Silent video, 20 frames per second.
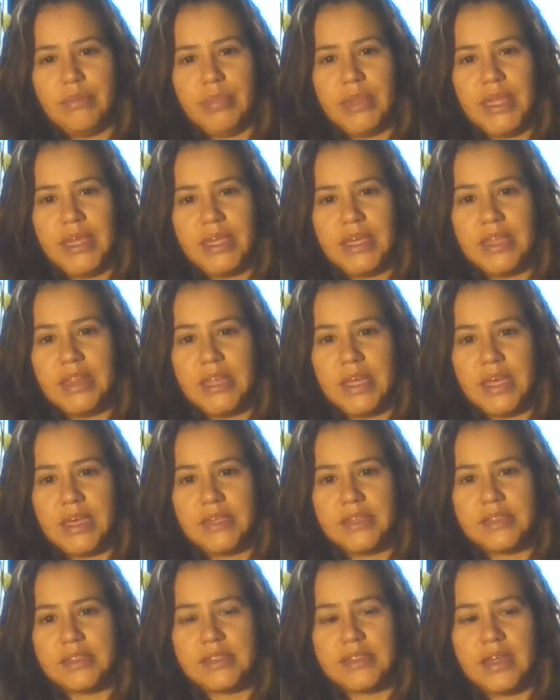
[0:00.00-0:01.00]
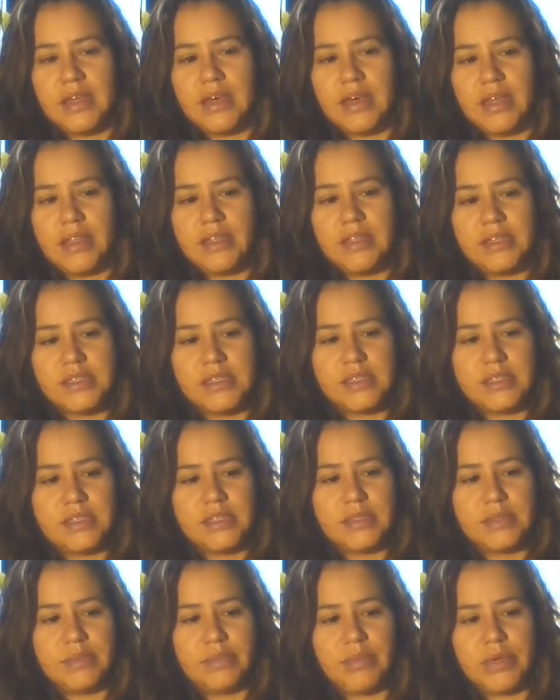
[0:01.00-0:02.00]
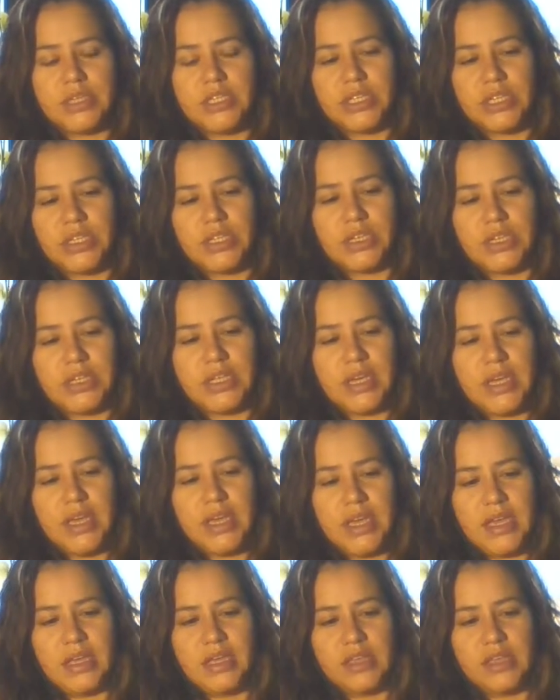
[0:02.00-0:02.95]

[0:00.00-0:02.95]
blinking lights. This particularly